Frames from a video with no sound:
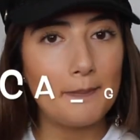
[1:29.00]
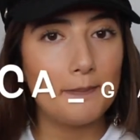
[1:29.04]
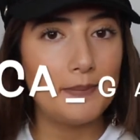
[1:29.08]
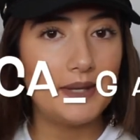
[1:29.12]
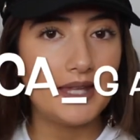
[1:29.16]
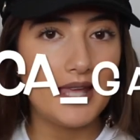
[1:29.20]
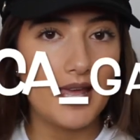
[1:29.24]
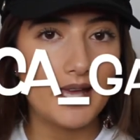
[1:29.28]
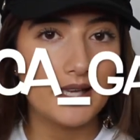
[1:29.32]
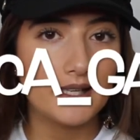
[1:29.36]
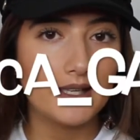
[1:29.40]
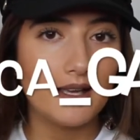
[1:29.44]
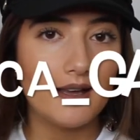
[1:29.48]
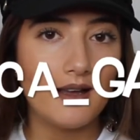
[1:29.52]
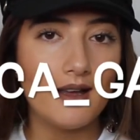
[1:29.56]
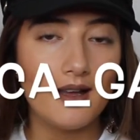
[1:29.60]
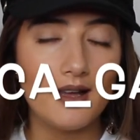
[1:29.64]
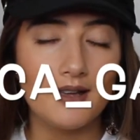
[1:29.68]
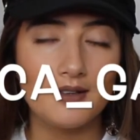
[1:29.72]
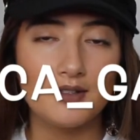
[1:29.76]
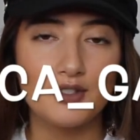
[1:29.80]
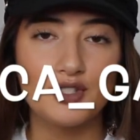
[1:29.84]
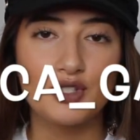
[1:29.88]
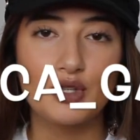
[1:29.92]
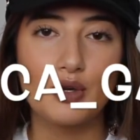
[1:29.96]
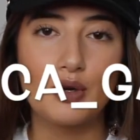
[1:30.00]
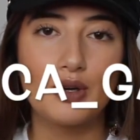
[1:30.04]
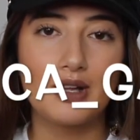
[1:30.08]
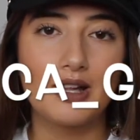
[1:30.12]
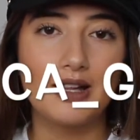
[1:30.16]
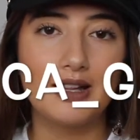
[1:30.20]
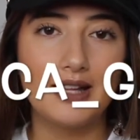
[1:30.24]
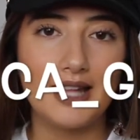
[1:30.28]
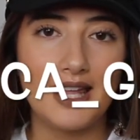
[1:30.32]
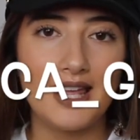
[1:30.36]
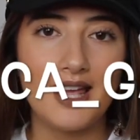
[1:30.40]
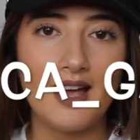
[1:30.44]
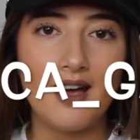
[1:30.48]

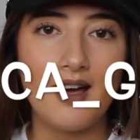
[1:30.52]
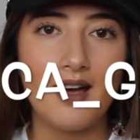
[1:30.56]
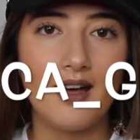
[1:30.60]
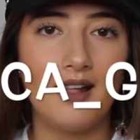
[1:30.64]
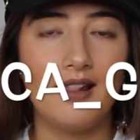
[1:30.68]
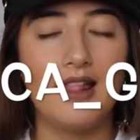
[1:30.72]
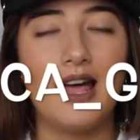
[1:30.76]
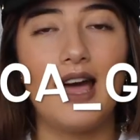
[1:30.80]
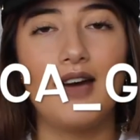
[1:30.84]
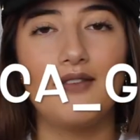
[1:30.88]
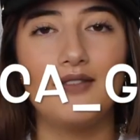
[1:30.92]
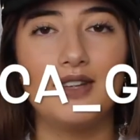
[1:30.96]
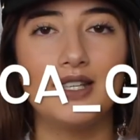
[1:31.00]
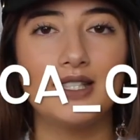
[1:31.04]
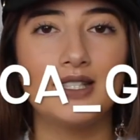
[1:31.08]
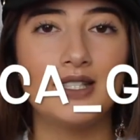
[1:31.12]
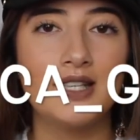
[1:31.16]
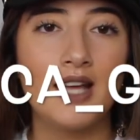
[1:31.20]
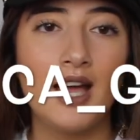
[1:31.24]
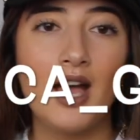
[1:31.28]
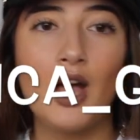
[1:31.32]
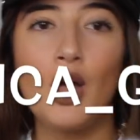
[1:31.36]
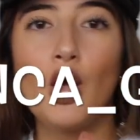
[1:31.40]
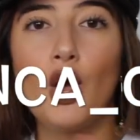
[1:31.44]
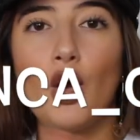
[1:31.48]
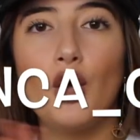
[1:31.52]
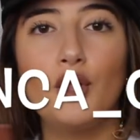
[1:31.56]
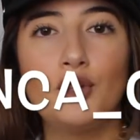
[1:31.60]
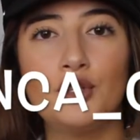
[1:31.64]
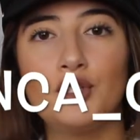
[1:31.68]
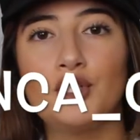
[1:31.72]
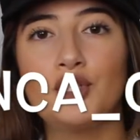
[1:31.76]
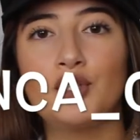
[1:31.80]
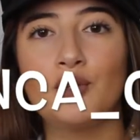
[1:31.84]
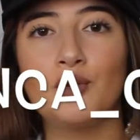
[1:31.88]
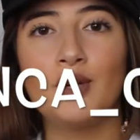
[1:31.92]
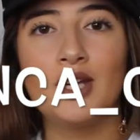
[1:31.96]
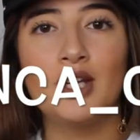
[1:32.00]
@Bianca_Galea. I'll have it on the
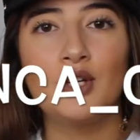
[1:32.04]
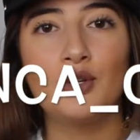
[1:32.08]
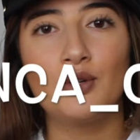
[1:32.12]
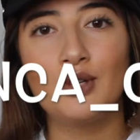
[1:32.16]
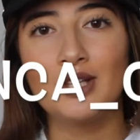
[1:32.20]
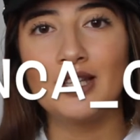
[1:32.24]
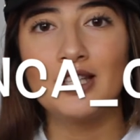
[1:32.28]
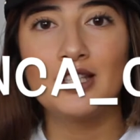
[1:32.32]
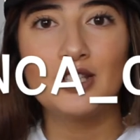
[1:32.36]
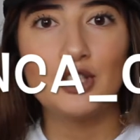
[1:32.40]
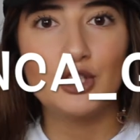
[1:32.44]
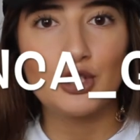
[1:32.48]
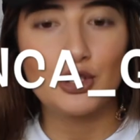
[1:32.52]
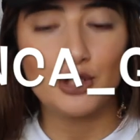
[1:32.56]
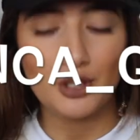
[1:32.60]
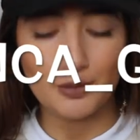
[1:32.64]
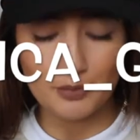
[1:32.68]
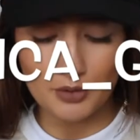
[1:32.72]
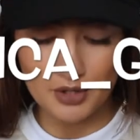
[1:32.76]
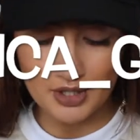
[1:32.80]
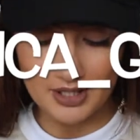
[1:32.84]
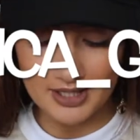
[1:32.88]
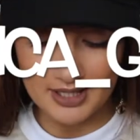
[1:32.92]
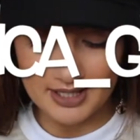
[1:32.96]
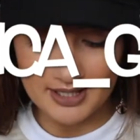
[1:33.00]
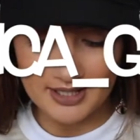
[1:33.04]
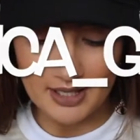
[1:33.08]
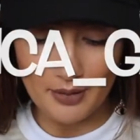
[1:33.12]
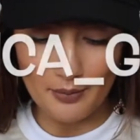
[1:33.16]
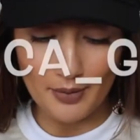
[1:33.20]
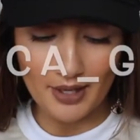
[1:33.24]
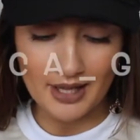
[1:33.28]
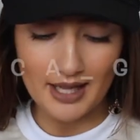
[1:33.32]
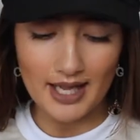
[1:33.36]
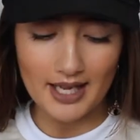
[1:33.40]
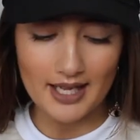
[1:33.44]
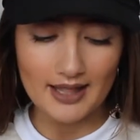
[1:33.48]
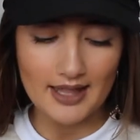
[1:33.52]
screen or in the description,
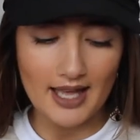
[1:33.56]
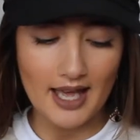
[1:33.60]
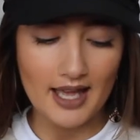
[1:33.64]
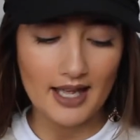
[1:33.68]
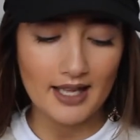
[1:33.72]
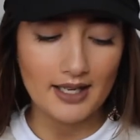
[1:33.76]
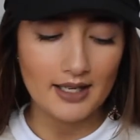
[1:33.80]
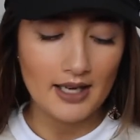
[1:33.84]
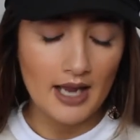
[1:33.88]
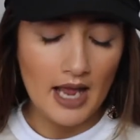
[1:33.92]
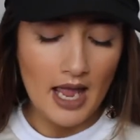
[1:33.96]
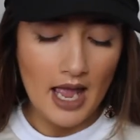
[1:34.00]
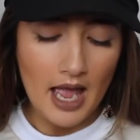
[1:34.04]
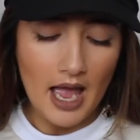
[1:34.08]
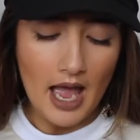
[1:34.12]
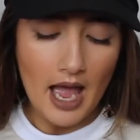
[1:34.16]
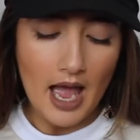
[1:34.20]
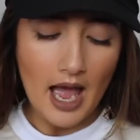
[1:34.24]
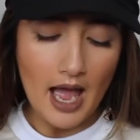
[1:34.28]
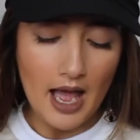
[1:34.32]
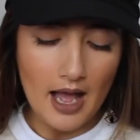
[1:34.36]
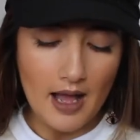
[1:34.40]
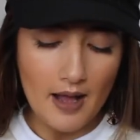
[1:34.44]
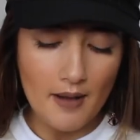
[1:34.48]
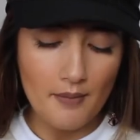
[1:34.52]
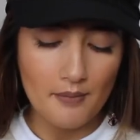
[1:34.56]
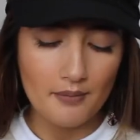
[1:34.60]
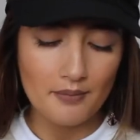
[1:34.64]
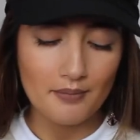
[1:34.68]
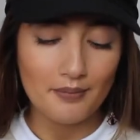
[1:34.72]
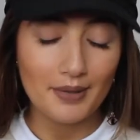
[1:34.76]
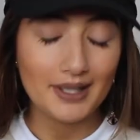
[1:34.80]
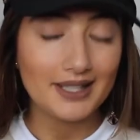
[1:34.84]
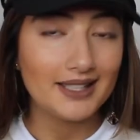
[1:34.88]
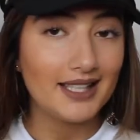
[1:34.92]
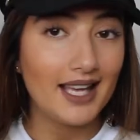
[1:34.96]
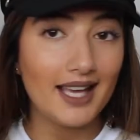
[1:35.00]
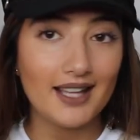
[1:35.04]
somewhere like that. But
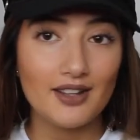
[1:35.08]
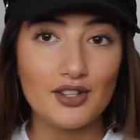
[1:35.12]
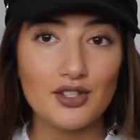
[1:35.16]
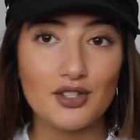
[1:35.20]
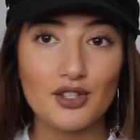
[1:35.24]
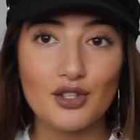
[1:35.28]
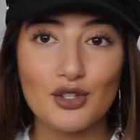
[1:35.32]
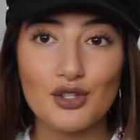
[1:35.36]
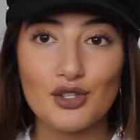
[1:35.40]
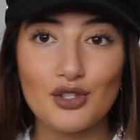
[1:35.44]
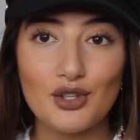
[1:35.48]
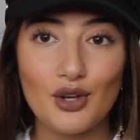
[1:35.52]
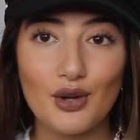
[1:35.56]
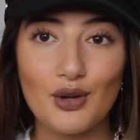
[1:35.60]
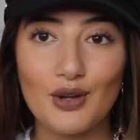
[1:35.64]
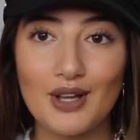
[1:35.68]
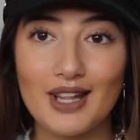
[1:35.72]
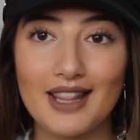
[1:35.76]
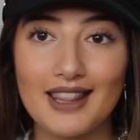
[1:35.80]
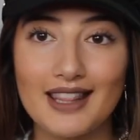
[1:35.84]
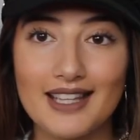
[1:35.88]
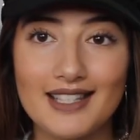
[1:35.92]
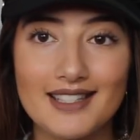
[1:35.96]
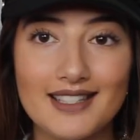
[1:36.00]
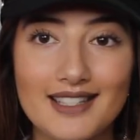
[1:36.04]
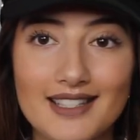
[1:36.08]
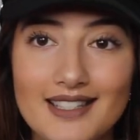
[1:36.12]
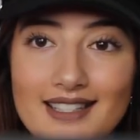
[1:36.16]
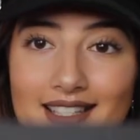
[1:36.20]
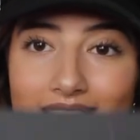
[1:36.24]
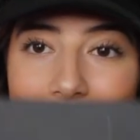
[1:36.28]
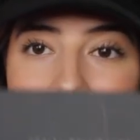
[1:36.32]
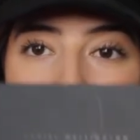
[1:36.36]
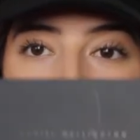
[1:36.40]
yes, so this is